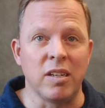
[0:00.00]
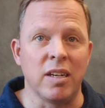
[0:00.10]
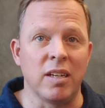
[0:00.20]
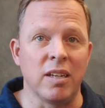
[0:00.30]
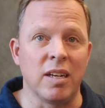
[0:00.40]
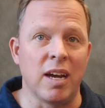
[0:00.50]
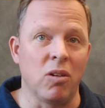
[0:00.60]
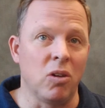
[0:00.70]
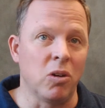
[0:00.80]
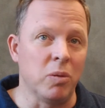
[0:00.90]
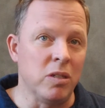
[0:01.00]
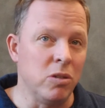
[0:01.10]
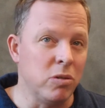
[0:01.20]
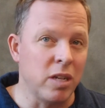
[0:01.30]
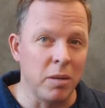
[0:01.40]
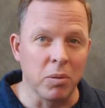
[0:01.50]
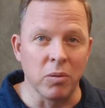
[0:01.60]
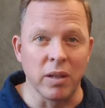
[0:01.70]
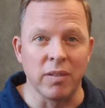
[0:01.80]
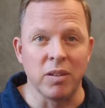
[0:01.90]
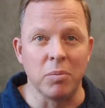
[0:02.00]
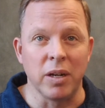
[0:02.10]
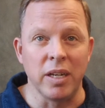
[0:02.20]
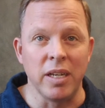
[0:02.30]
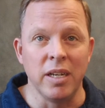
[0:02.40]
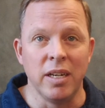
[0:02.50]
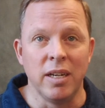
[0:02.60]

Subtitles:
and in how long we do taper with everybody.